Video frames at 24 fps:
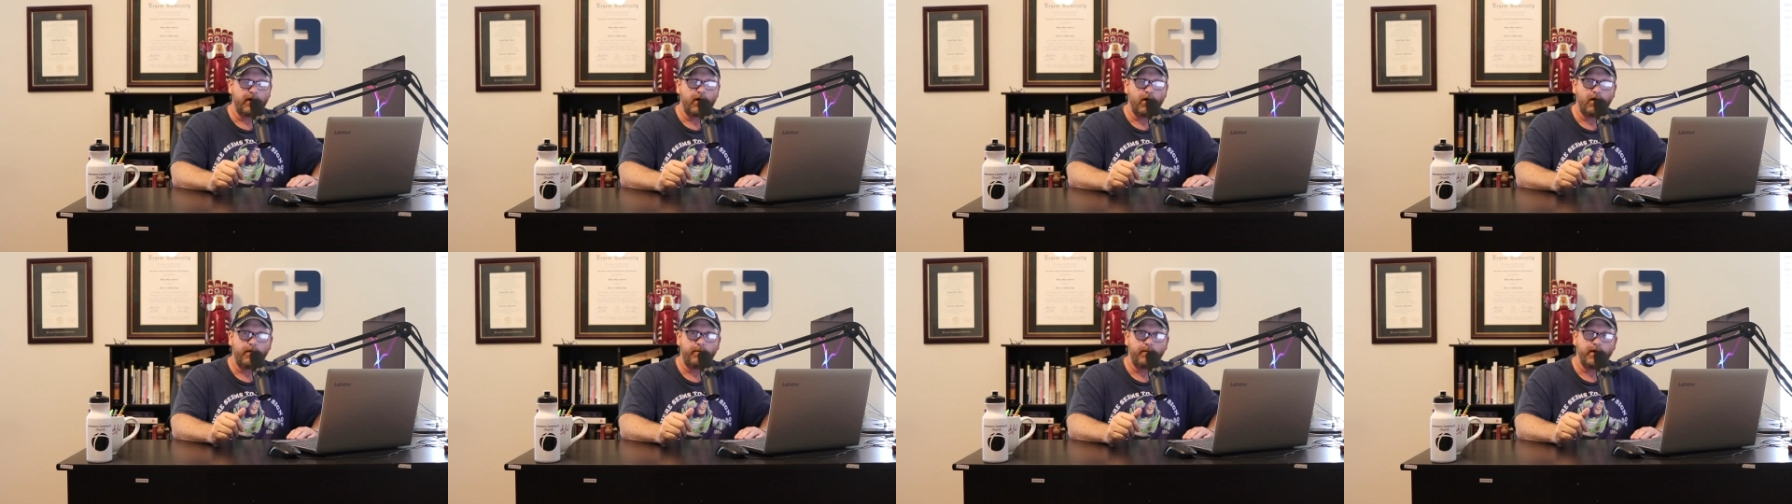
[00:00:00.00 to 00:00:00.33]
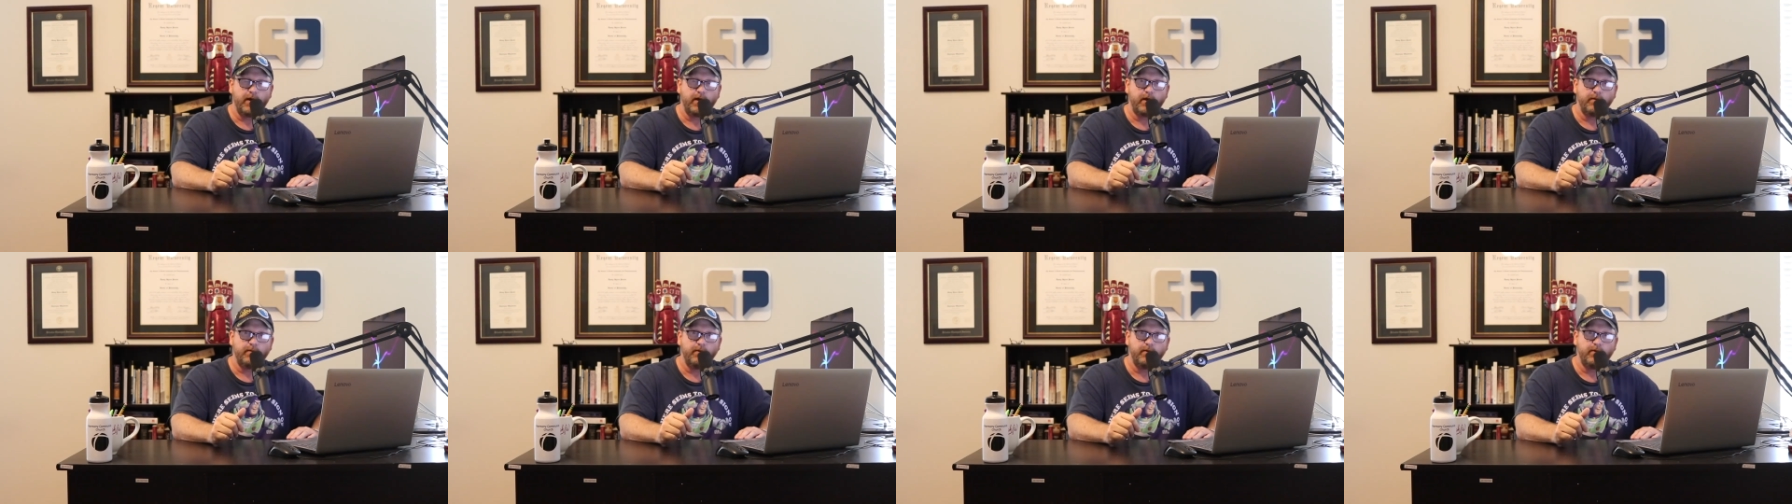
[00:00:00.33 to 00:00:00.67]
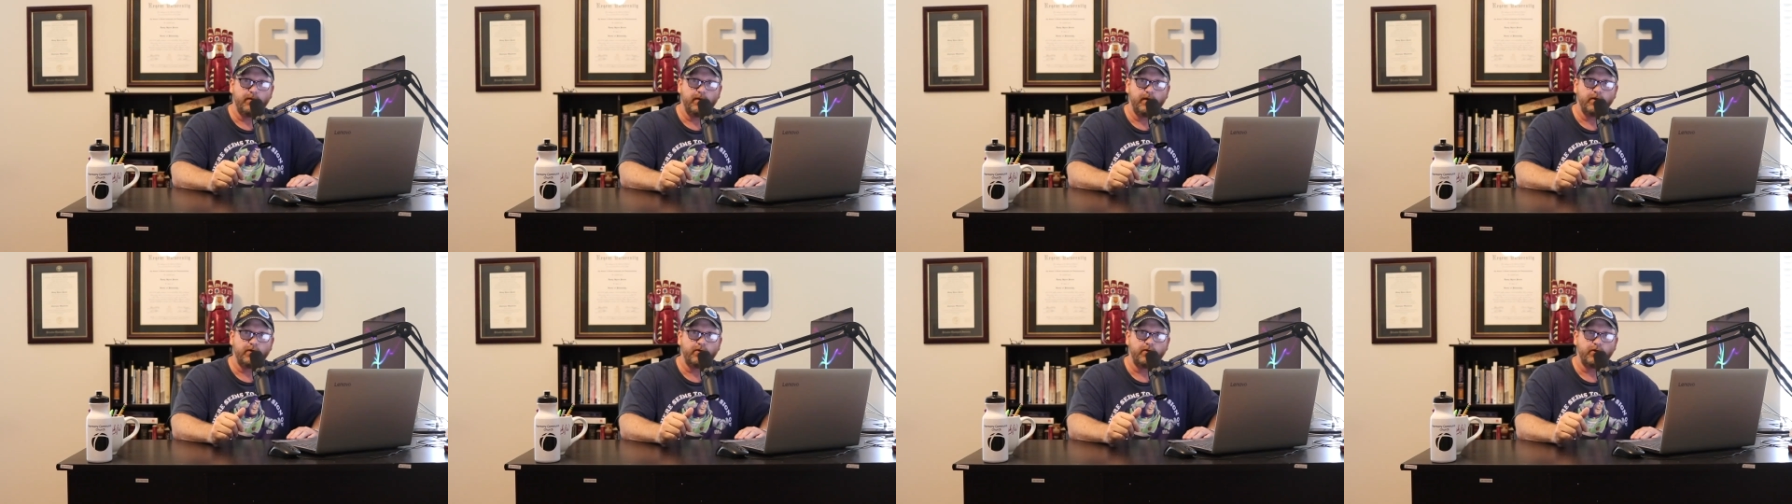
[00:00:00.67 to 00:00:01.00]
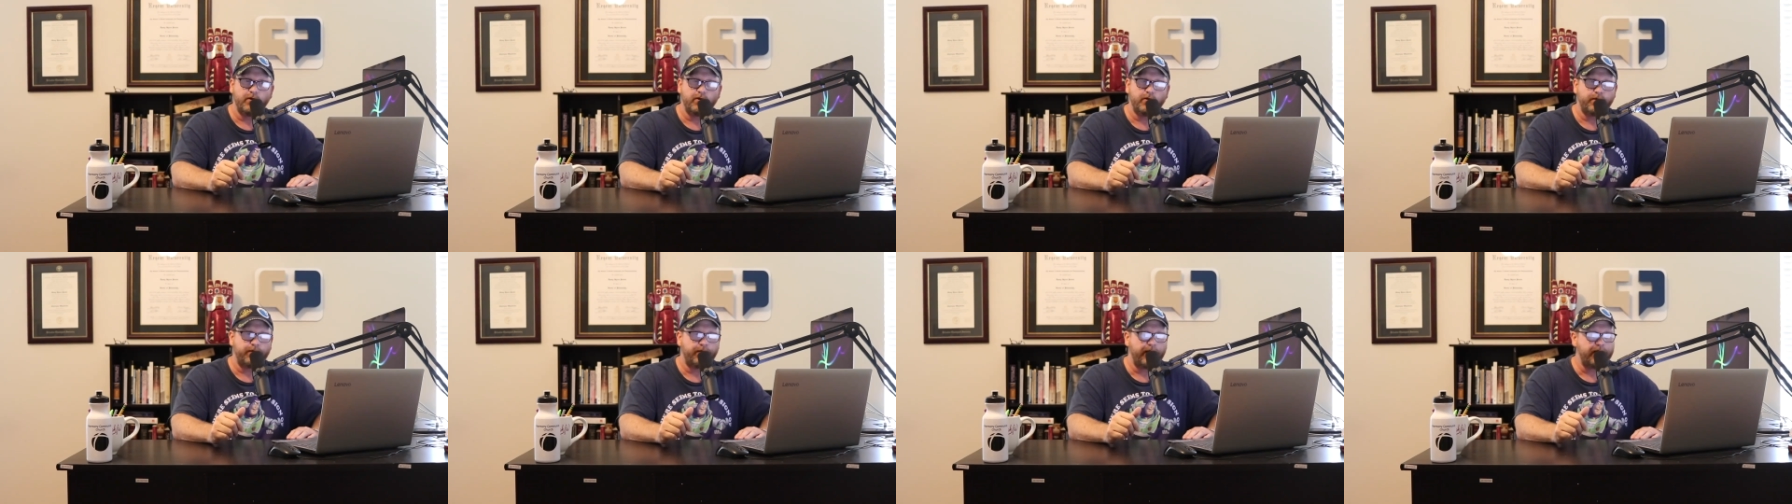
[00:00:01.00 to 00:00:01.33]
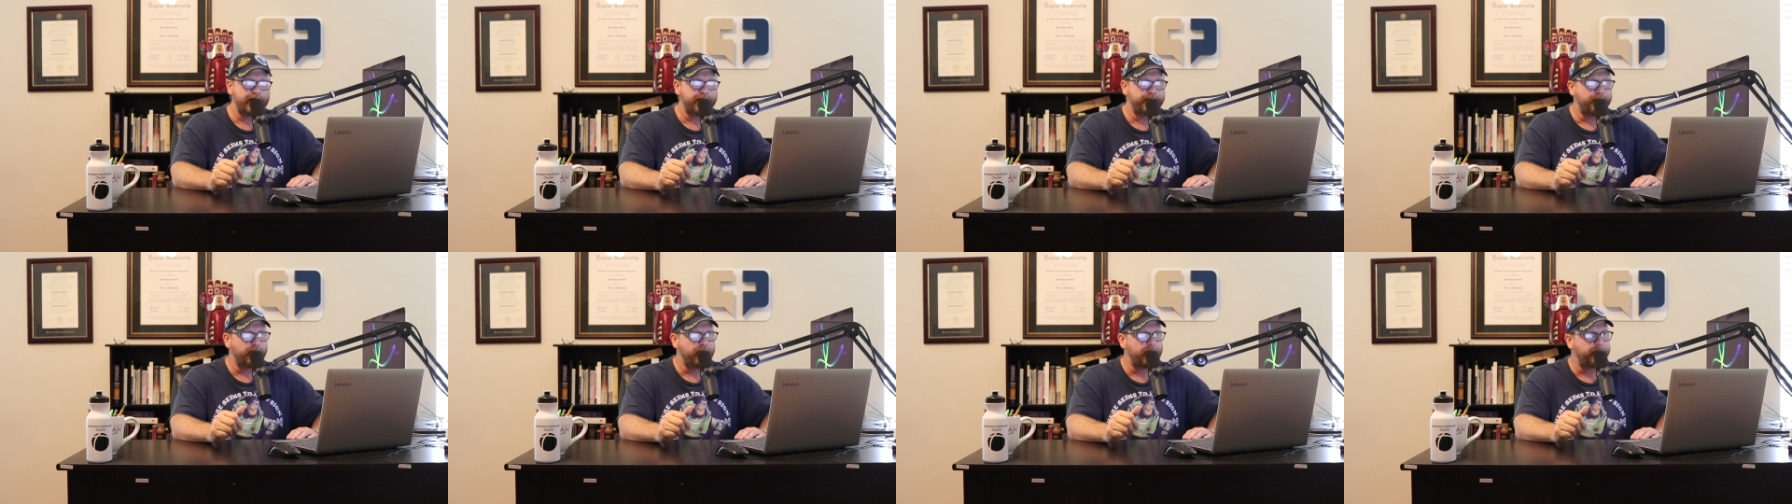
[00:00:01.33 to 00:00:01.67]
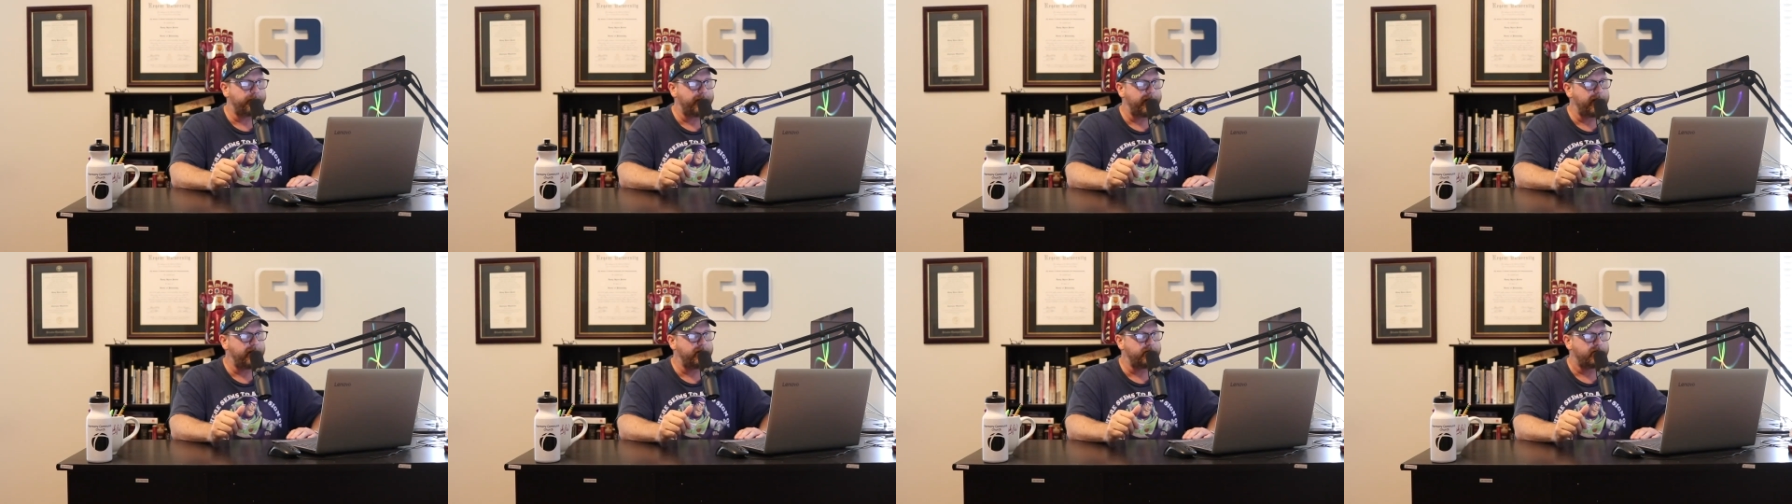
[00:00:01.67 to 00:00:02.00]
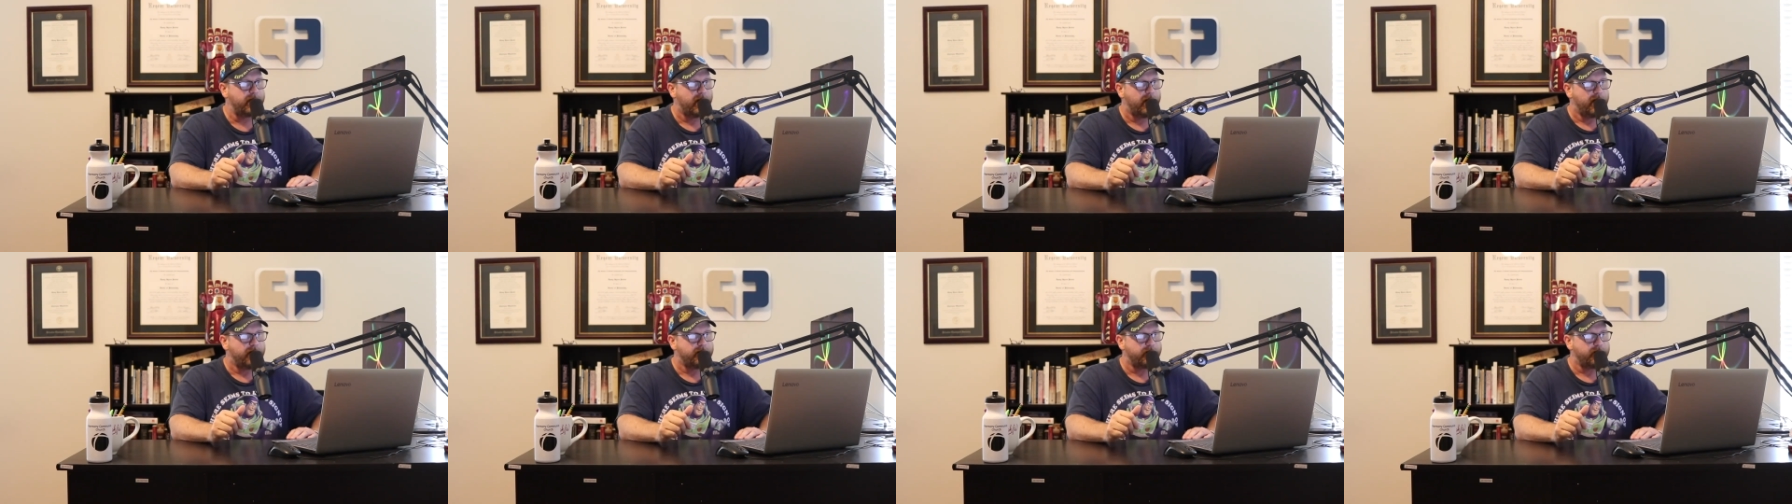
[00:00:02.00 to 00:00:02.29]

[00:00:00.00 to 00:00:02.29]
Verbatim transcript: on the Harmony Community Church Facebook page,